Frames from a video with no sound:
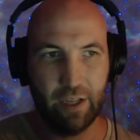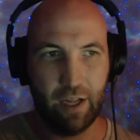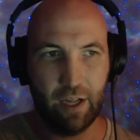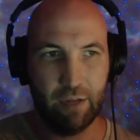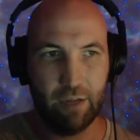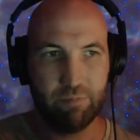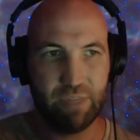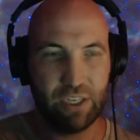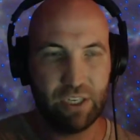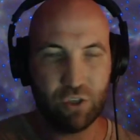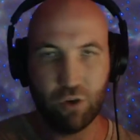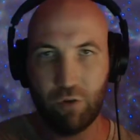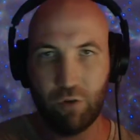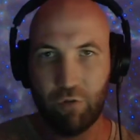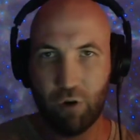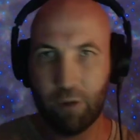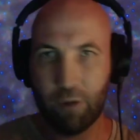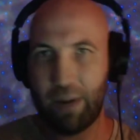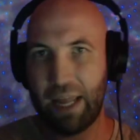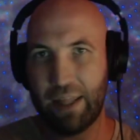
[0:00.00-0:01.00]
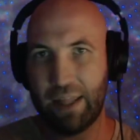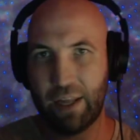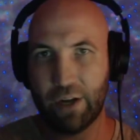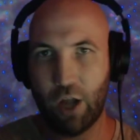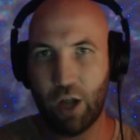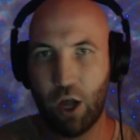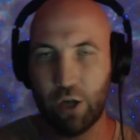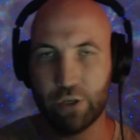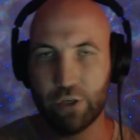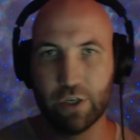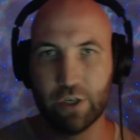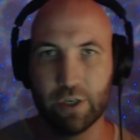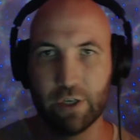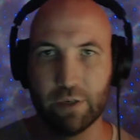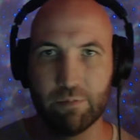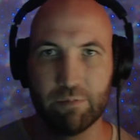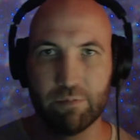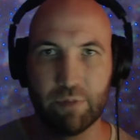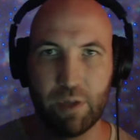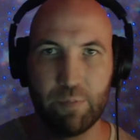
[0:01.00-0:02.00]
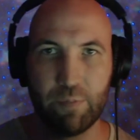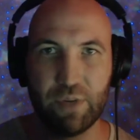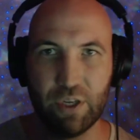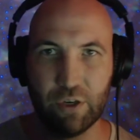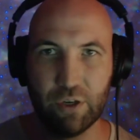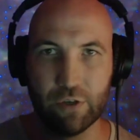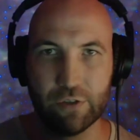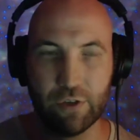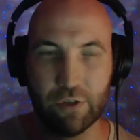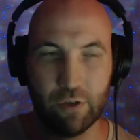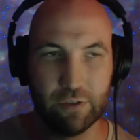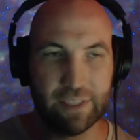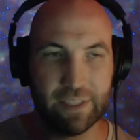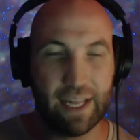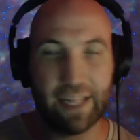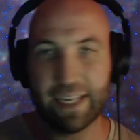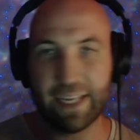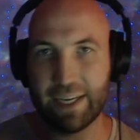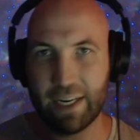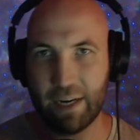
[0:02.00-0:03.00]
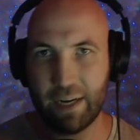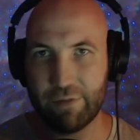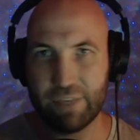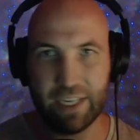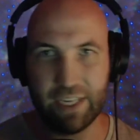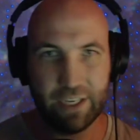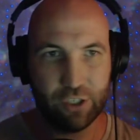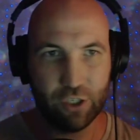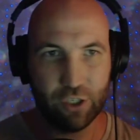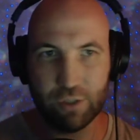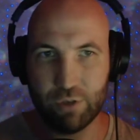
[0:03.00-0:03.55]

digital format, like on your computer. So it's not like an NFT, it's just